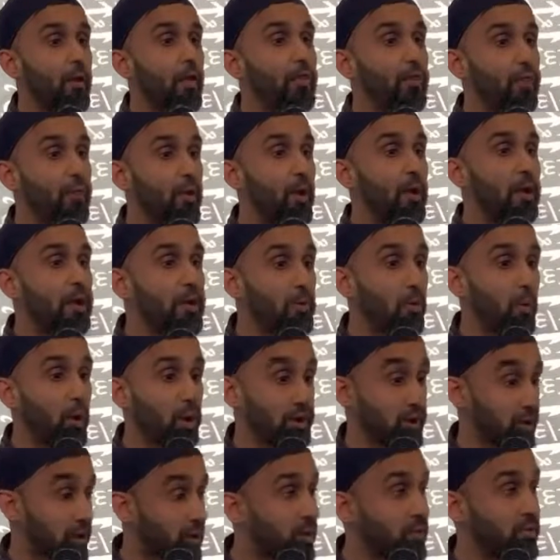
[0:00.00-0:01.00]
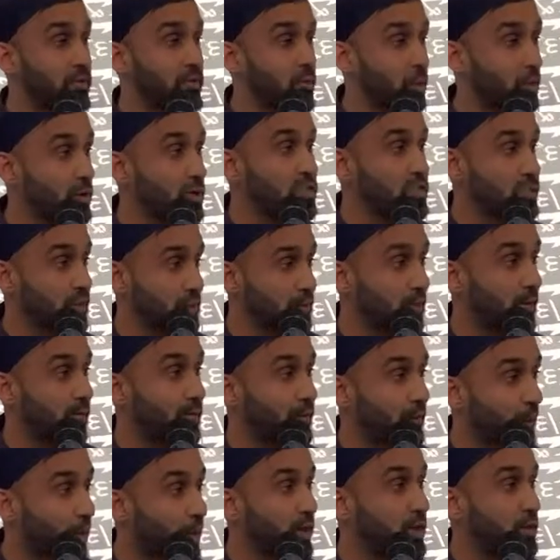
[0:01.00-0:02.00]
consortium of
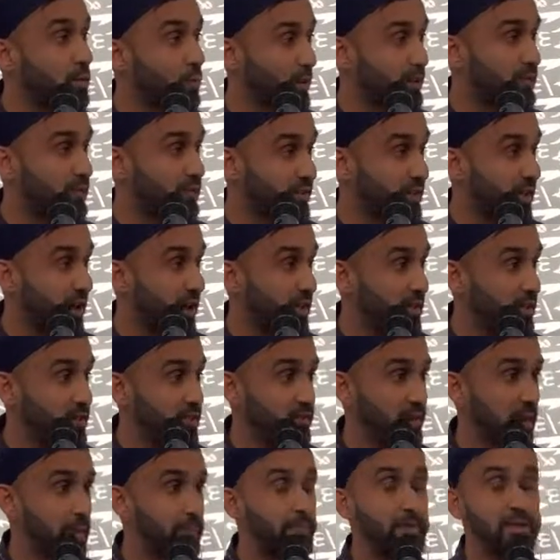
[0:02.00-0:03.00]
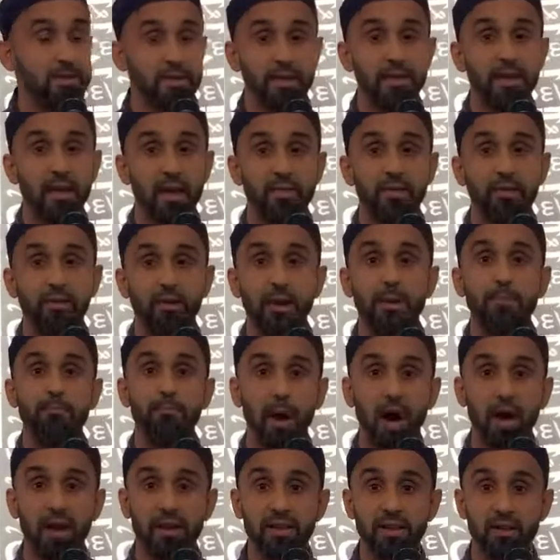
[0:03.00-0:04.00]
31 scholars that put together a
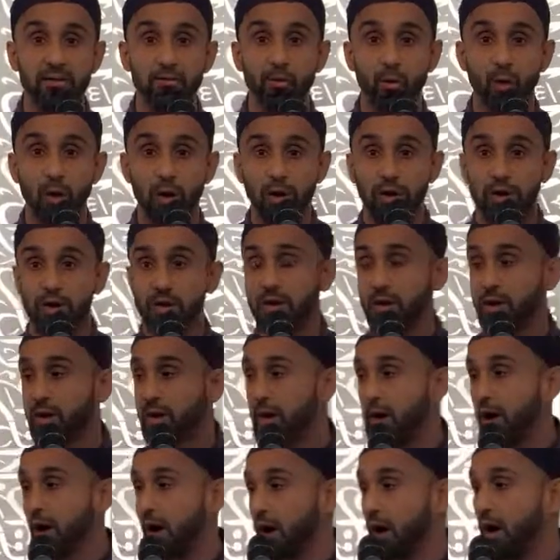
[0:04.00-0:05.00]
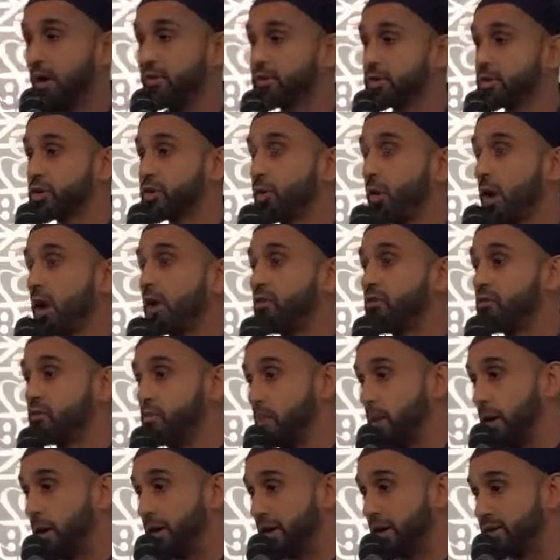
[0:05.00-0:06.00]
body of work of 12
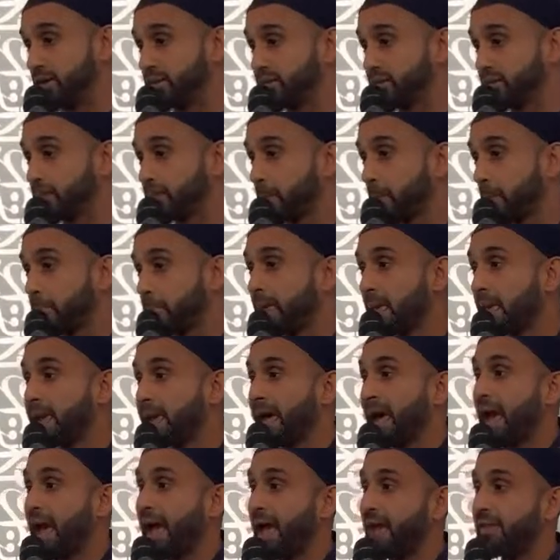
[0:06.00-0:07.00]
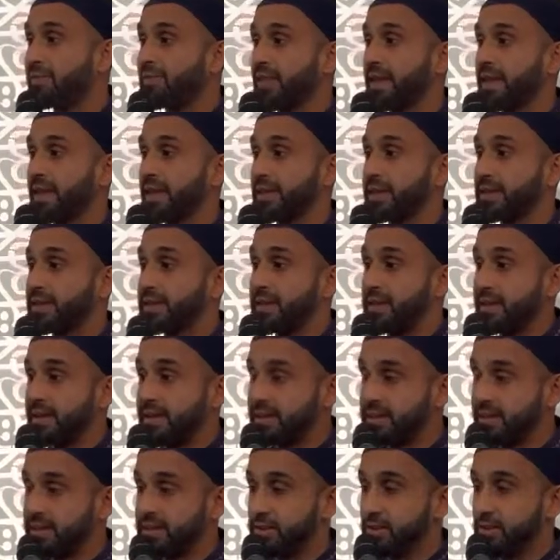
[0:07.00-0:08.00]
books. And they
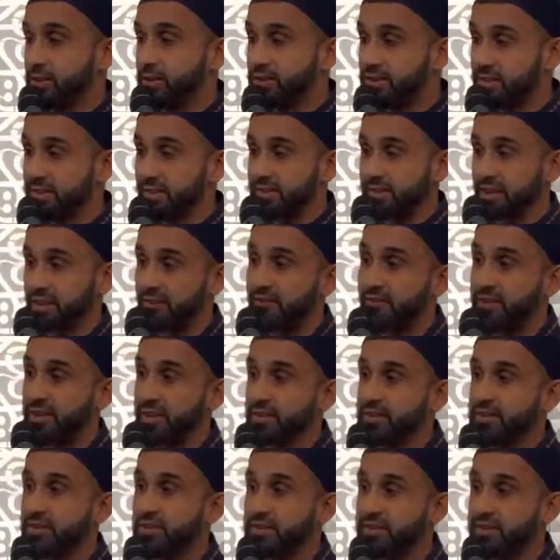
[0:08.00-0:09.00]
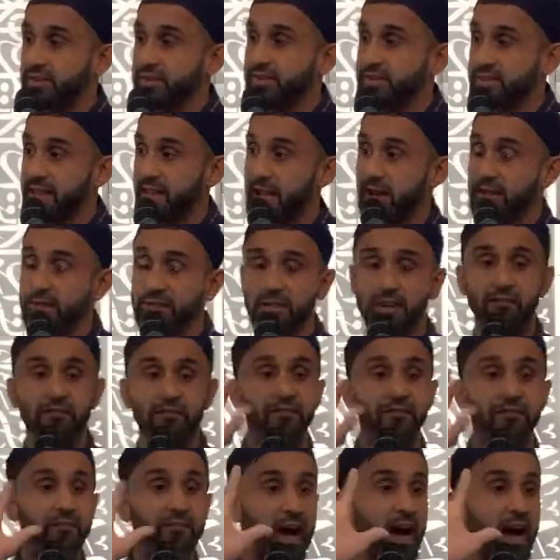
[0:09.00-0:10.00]
deduced this and filtered this down to
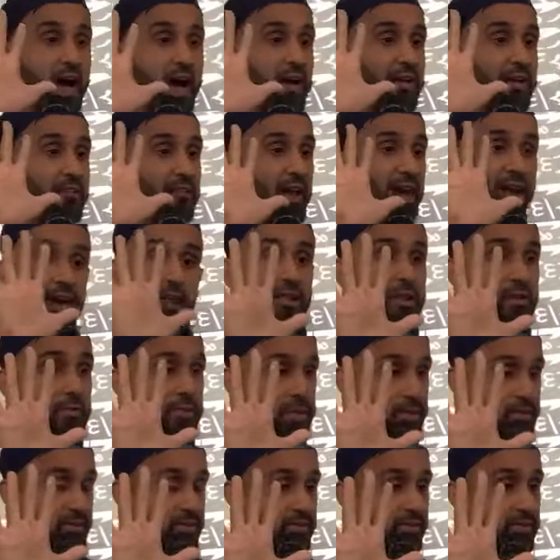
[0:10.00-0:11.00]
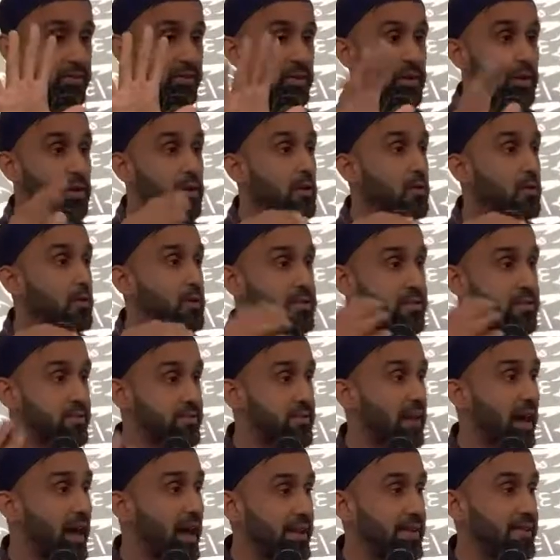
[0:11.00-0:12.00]
5 elements, which is
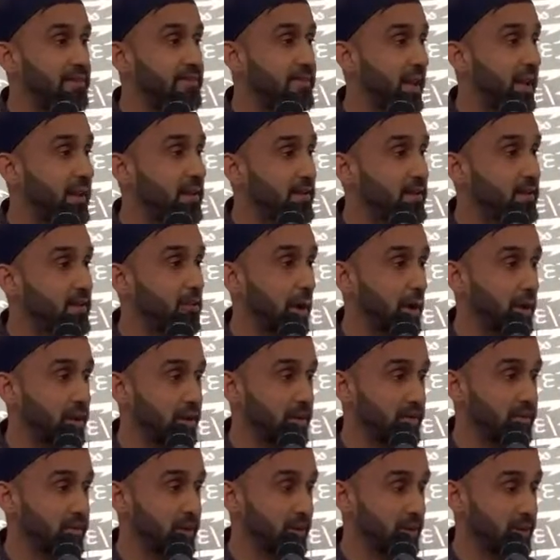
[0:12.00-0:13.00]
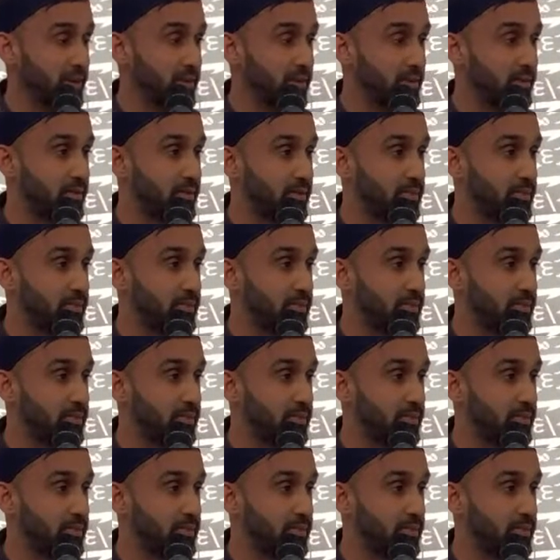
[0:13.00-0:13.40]
not exactly rocket science,